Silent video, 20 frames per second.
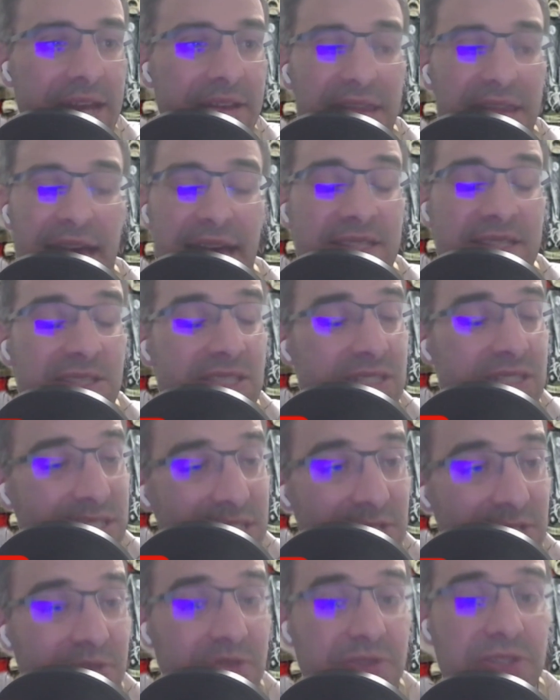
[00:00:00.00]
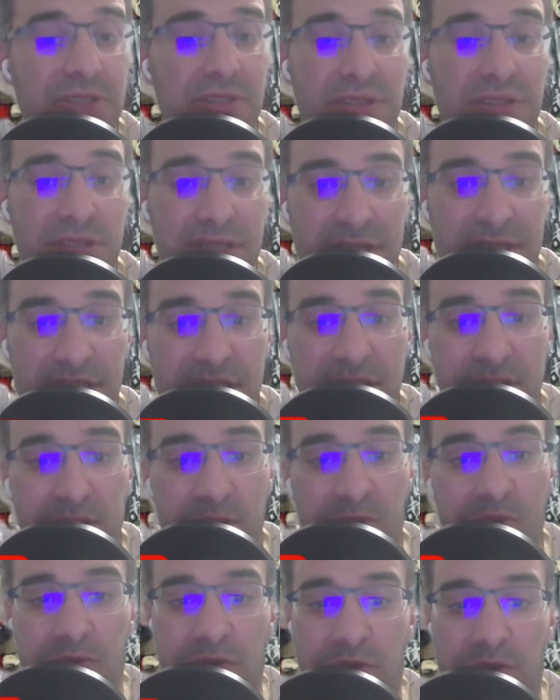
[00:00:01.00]
that sealed the
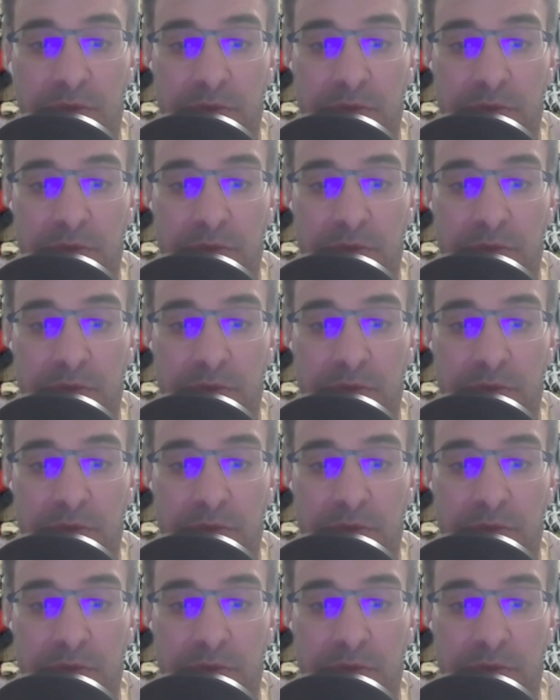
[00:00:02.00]
deal for